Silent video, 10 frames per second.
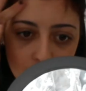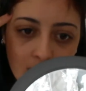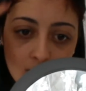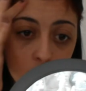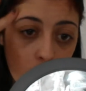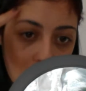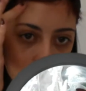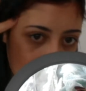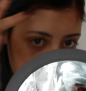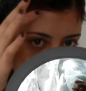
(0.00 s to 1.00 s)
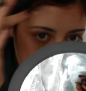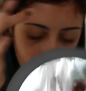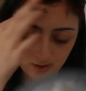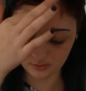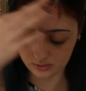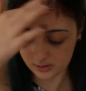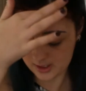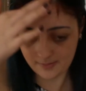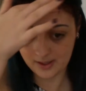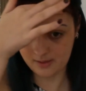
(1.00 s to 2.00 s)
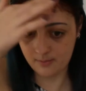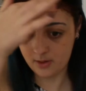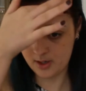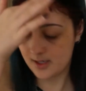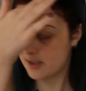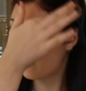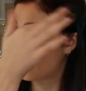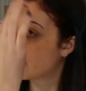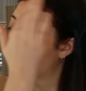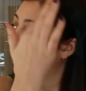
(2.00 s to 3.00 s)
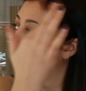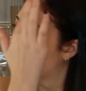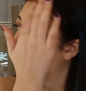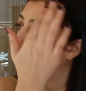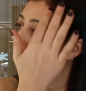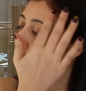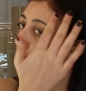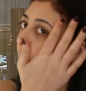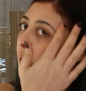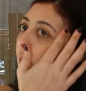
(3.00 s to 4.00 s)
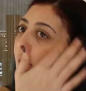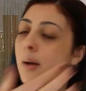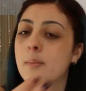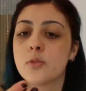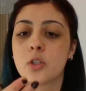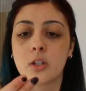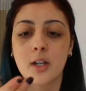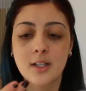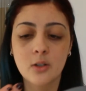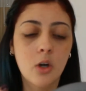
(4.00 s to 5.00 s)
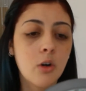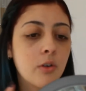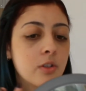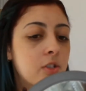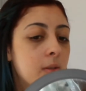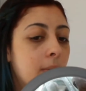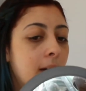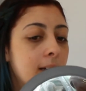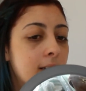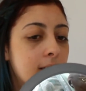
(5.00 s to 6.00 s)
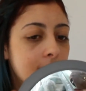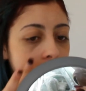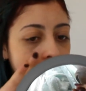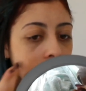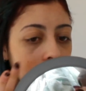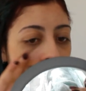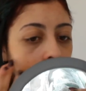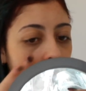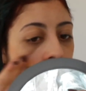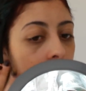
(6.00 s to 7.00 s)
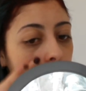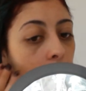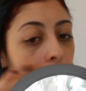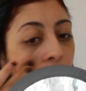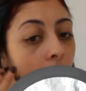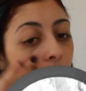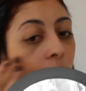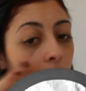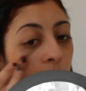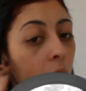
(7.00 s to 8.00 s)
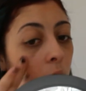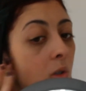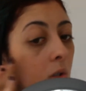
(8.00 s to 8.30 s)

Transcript: It is quite orange as well, so keep that in mind. If you don't like your orangey bases, it's probably not for you.